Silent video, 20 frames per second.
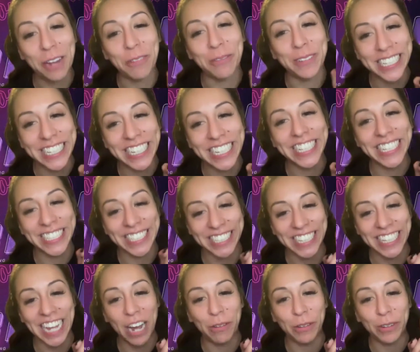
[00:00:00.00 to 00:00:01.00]
We did listen to
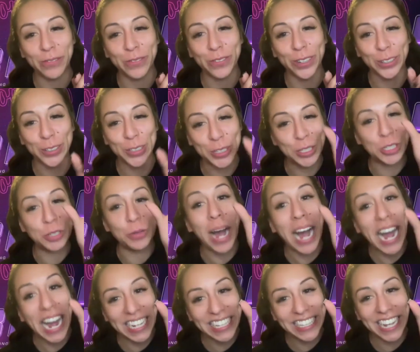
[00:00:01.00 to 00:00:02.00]
that one first because you
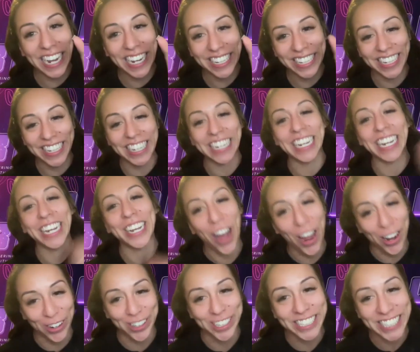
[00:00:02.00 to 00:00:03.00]
highlighted it. It
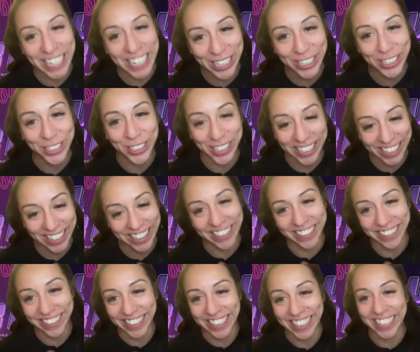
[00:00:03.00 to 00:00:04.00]
caught our attention
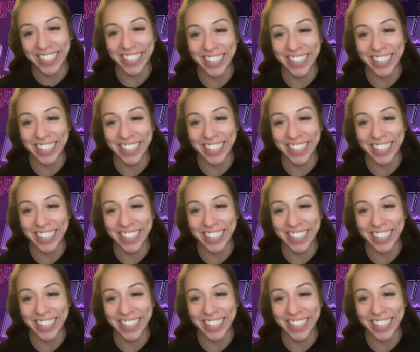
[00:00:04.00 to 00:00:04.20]
clearly.